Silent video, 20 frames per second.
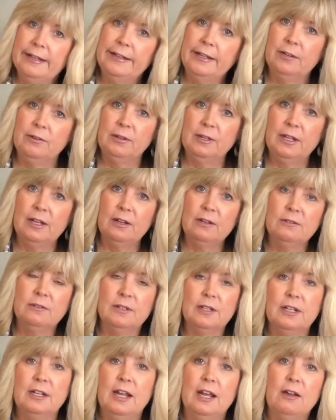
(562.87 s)
And there we go.
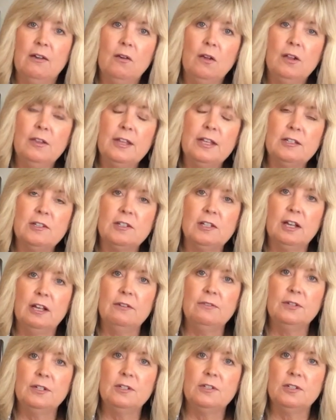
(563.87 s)
And now all that's
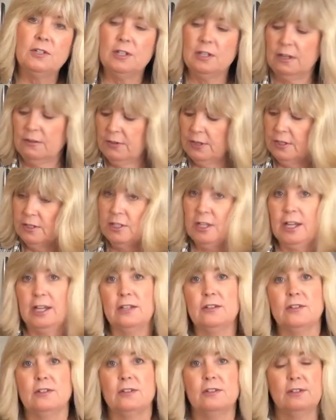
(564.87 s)
left is to give it a
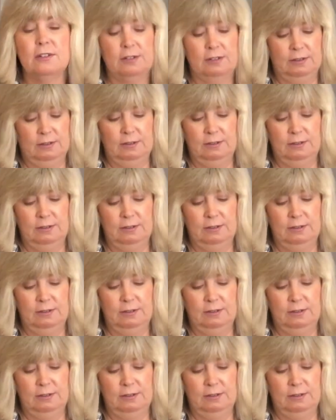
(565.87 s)
taste.